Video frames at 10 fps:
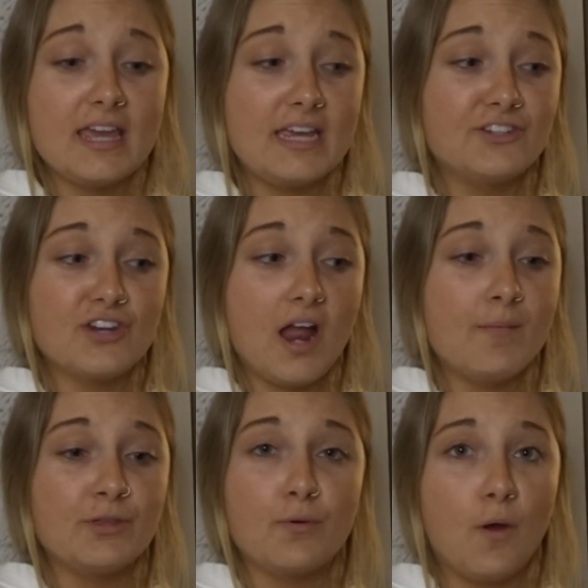each
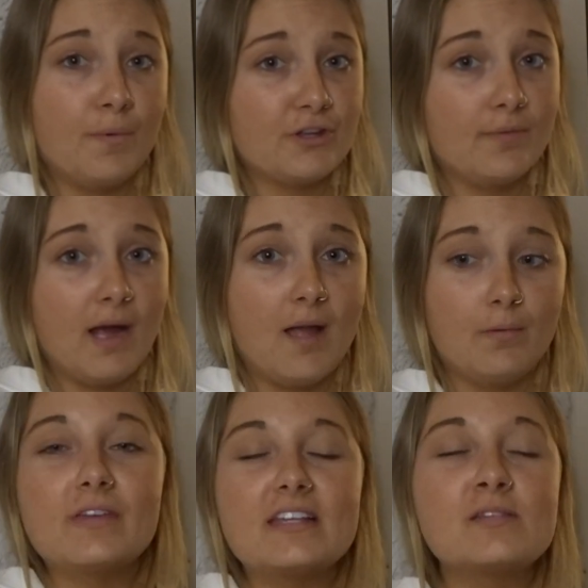time you open your
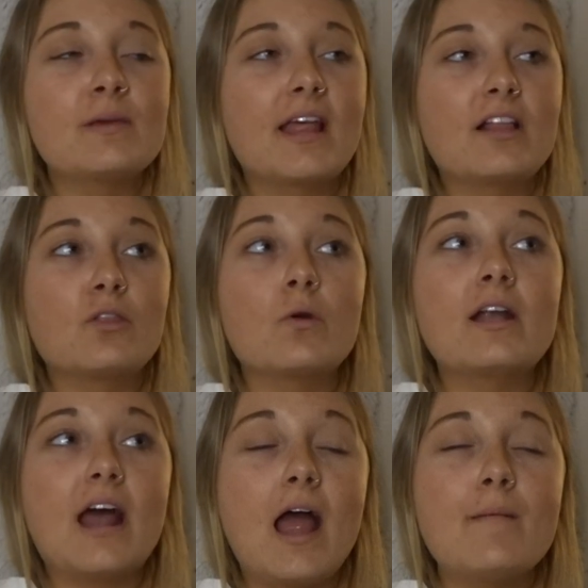Bible, is to be like,
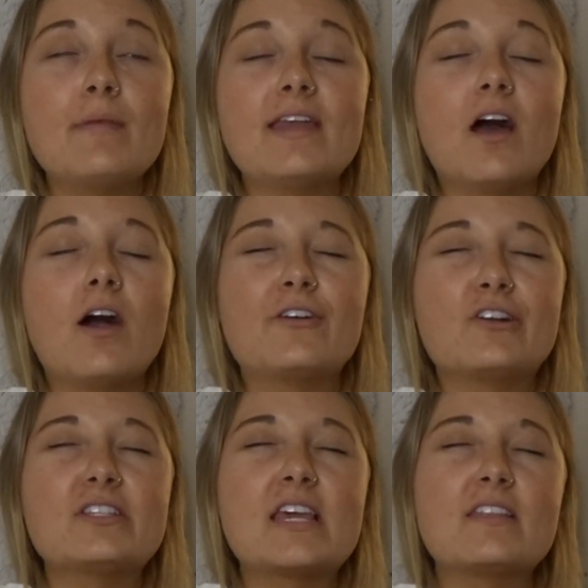Lord, I may not
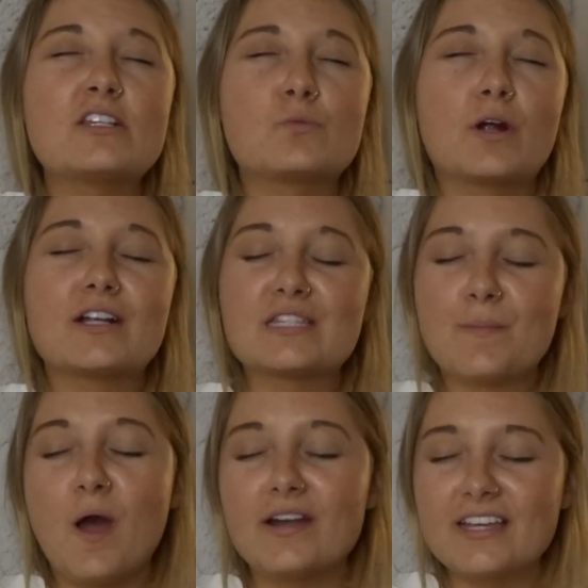understand these words
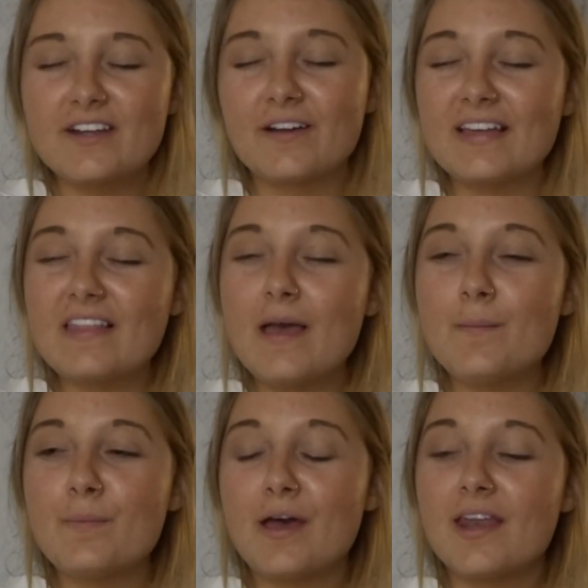upon hearing
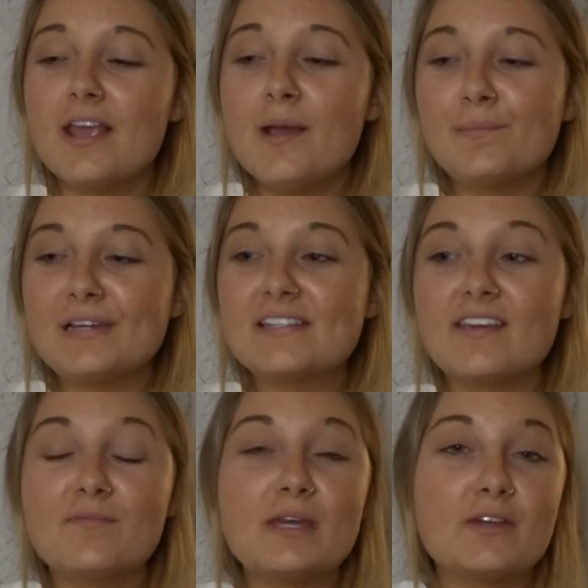them, but please
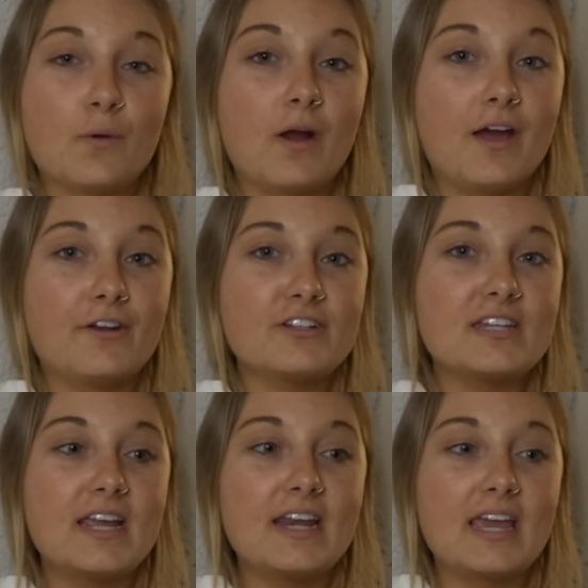give me your
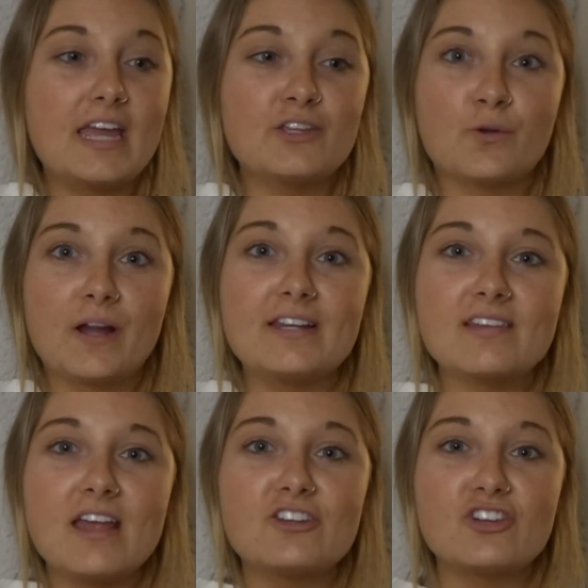understanding and your
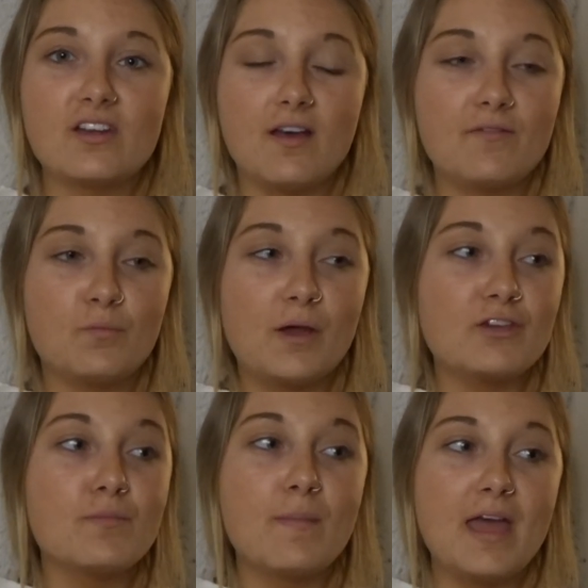intention of what
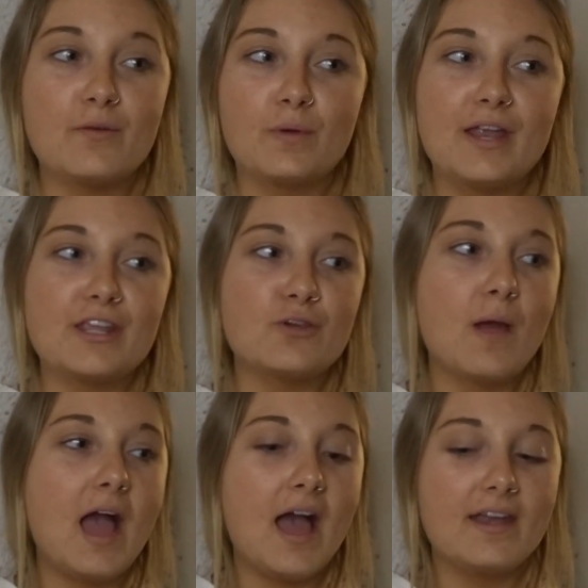you meant when you
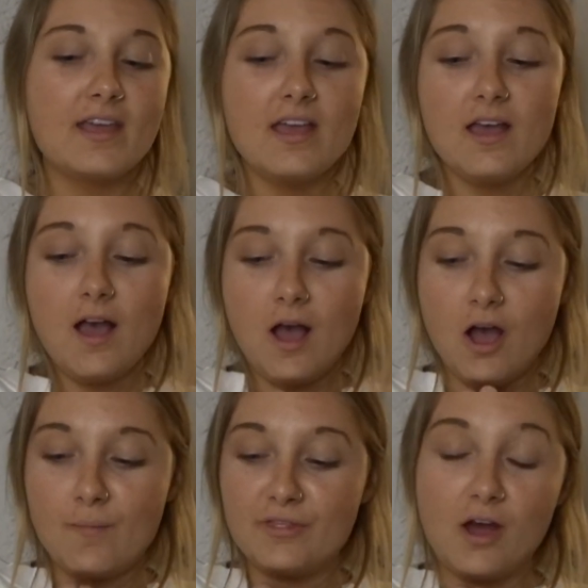had
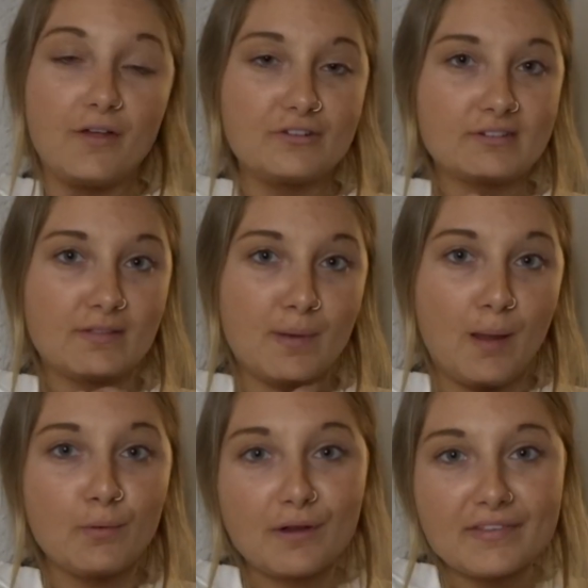um, the authors of the
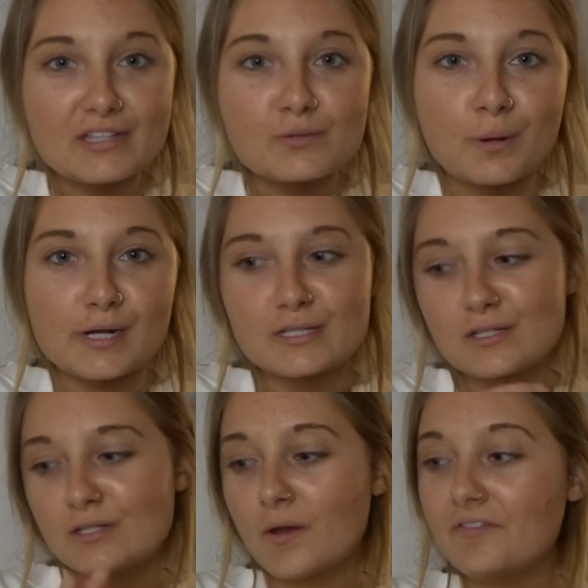Bible write these words.
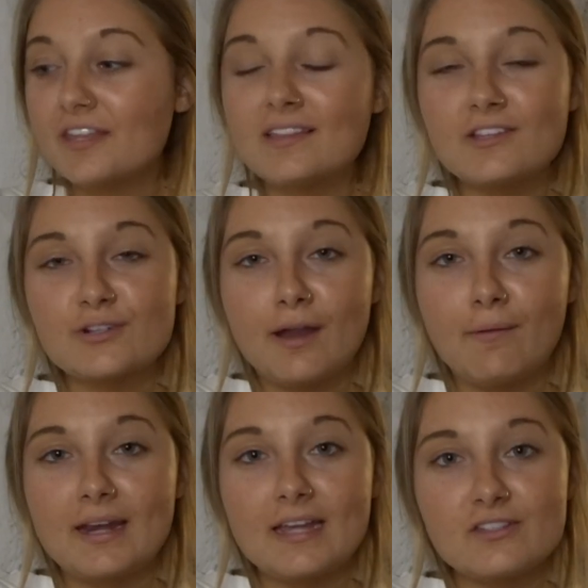So I feel like that's a great
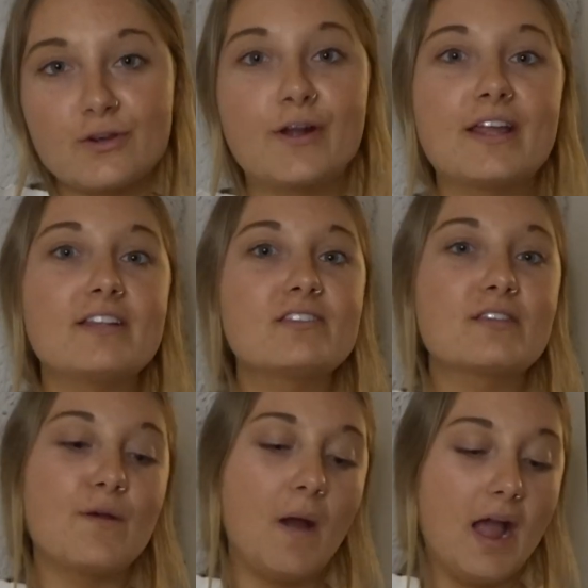way to get started.
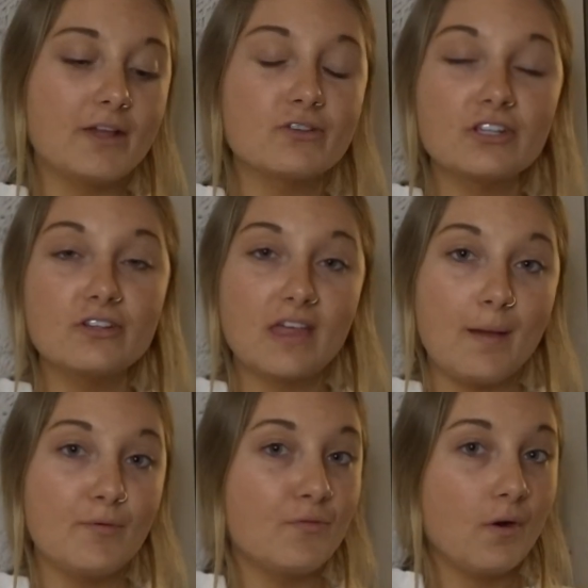So I usually do
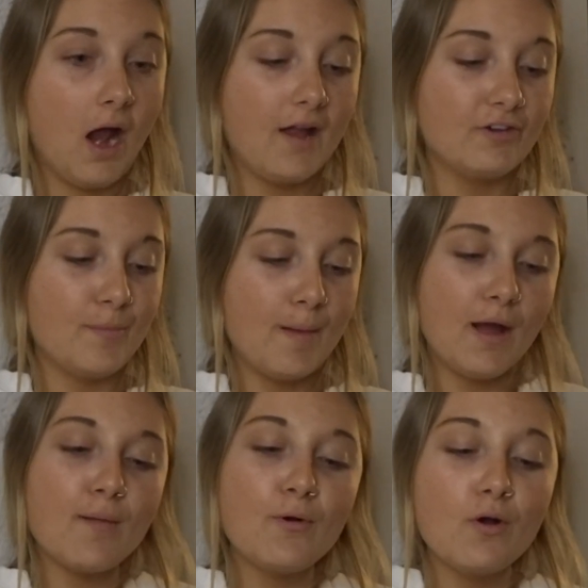that before I read my
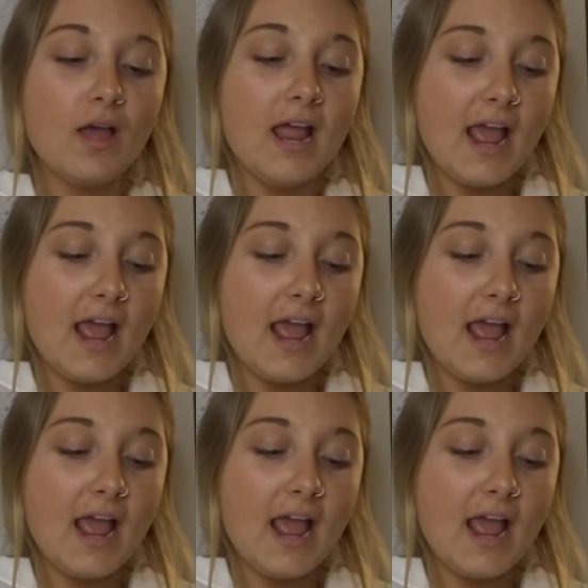Bible.